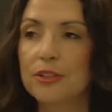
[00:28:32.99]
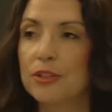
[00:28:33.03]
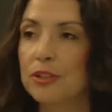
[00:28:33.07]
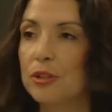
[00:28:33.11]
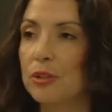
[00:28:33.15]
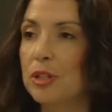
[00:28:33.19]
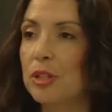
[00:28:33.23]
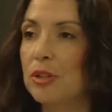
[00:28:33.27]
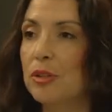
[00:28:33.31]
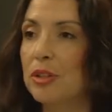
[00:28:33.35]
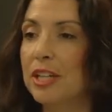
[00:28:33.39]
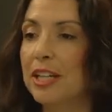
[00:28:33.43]
so
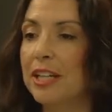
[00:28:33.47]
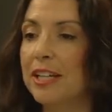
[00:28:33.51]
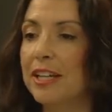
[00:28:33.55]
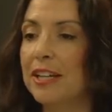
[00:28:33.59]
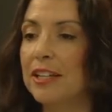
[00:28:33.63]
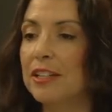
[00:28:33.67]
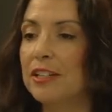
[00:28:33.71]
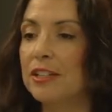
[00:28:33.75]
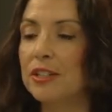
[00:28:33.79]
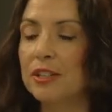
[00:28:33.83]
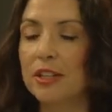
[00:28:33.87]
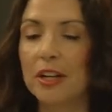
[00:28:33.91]
you can
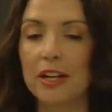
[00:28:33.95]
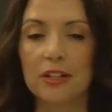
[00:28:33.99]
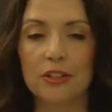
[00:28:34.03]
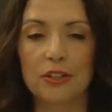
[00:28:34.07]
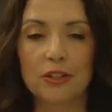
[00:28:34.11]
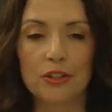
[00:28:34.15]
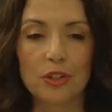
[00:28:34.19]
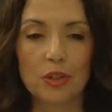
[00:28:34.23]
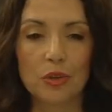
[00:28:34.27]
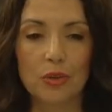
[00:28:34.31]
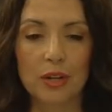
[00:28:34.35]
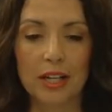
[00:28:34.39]
get in
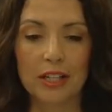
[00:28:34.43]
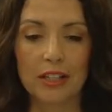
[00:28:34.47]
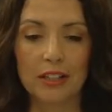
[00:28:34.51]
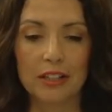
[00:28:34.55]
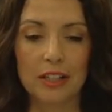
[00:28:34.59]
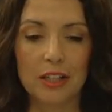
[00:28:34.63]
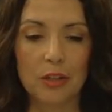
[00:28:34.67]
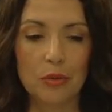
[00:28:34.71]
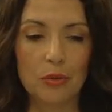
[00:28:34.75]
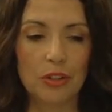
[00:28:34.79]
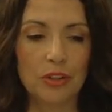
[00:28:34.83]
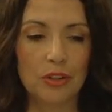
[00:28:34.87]
touch
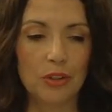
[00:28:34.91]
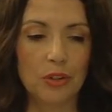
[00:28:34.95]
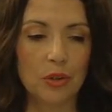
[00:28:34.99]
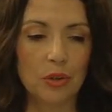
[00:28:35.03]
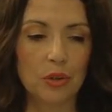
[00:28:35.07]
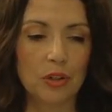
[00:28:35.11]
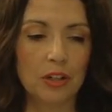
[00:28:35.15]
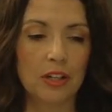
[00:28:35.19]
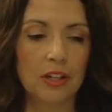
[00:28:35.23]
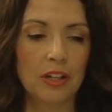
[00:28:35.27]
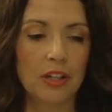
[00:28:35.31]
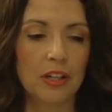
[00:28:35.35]
directly with
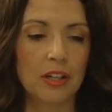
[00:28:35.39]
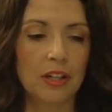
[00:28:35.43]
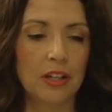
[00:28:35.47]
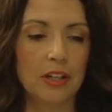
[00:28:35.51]
your